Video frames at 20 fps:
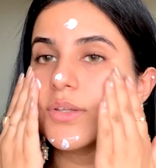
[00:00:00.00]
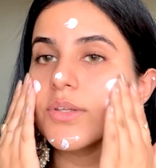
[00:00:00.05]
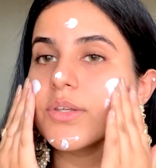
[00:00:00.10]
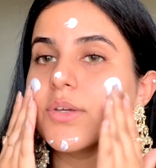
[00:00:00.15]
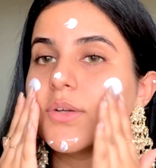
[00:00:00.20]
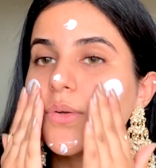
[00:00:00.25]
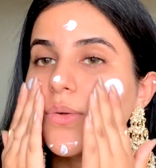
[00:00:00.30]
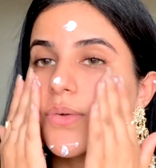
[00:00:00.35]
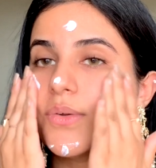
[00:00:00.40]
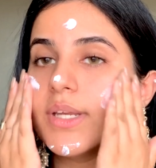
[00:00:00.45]

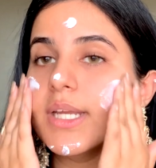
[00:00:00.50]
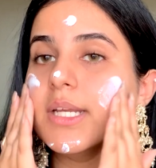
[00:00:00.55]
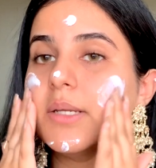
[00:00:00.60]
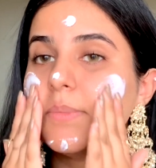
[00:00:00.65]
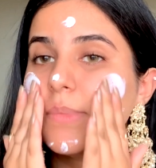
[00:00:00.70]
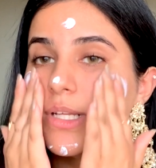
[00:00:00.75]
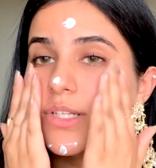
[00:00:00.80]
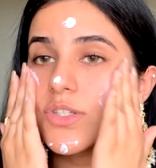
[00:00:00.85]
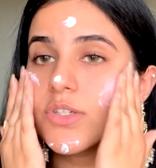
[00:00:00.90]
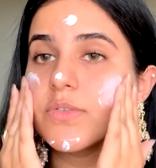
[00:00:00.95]
You don't
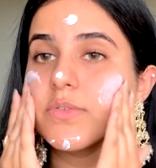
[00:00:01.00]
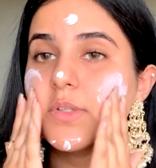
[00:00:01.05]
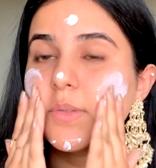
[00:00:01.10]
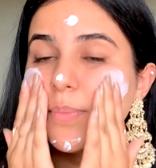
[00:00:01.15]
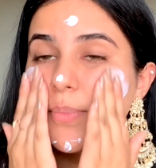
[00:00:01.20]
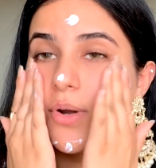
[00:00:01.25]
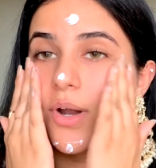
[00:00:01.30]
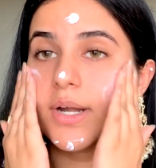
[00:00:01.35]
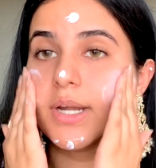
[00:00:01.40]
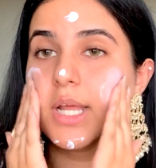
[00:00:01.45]
need much of the
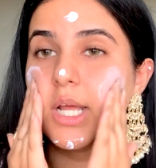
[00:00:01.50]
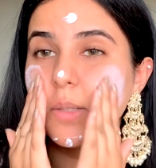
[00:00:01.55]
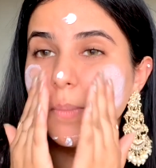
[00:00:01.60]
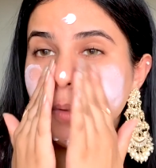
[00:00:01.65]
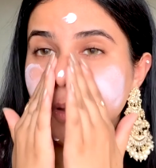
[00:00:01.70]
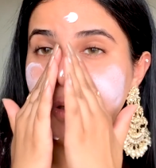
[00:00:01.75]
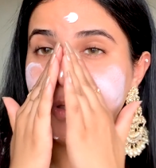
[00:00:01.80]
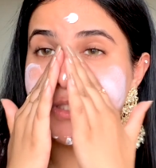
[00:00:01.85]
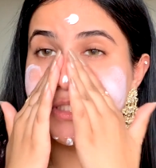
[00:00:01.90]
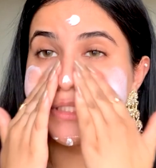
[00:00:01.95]
product
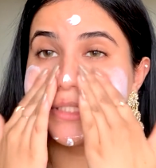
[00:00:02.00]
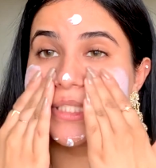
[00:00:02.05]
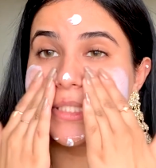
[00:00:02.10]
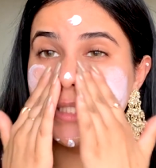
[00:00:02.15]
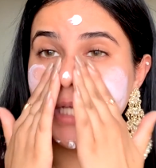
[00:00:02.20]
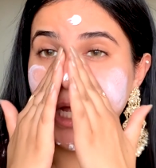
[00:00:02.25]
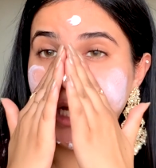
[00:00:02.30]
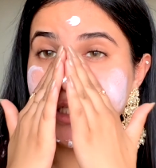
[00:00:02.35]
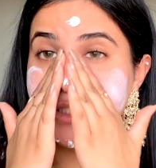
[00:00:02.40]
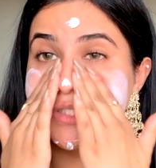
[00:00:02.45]
because it
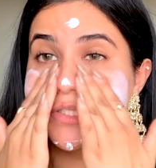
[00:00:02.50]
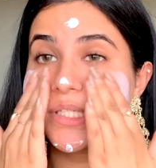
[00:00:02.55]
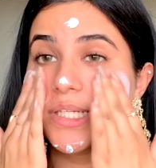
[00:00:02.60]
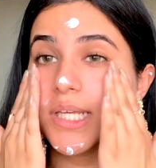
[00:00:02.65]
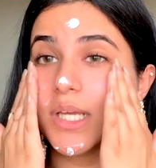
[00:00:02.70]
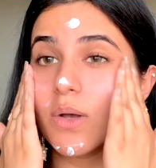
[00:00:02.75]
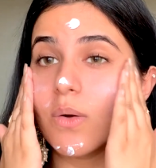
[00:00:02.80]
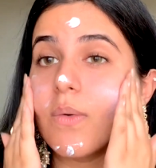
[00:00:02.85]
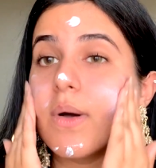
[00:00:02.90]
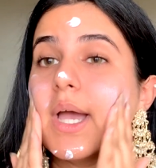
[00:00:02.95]
is
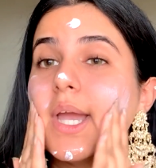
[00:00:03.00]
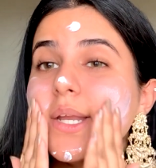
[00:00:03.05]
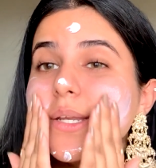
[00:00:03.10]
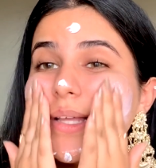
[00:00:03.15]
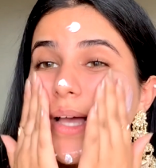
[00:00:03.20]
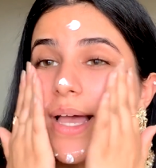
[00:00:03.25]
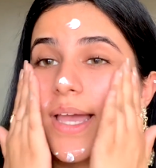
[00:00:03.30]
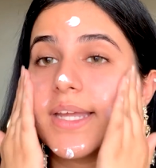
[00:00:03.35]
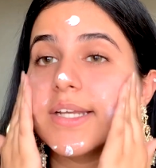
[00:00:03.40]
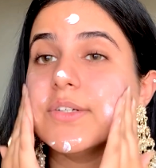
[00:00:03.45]
actually
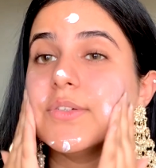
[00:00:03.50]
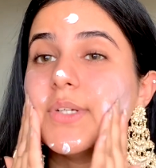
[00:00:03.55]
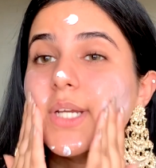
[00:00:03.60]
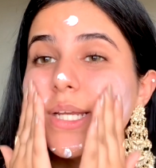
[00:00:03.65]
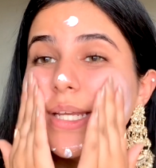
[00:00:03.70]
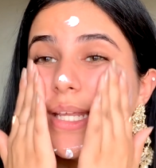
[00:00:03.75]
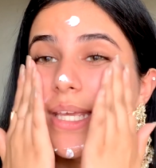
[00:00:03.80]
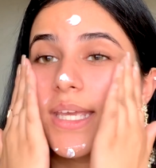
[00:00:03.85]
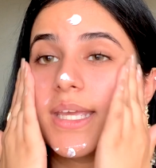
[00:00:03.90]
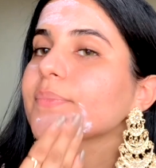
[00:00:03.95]
quite
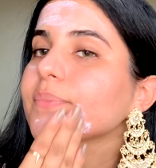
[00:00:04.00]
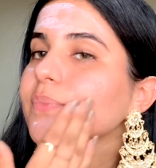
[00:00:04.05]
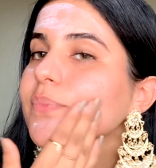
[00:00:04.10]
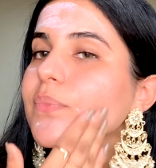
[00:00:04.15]
hydrating.